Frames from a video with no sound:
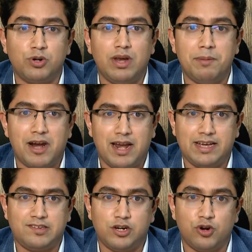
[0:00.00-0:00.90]
to
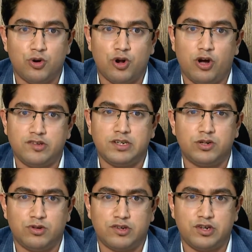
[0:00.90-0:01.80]
liberalize the drone laws
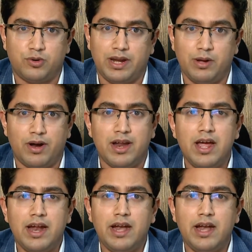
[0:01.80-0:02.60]
in 2021,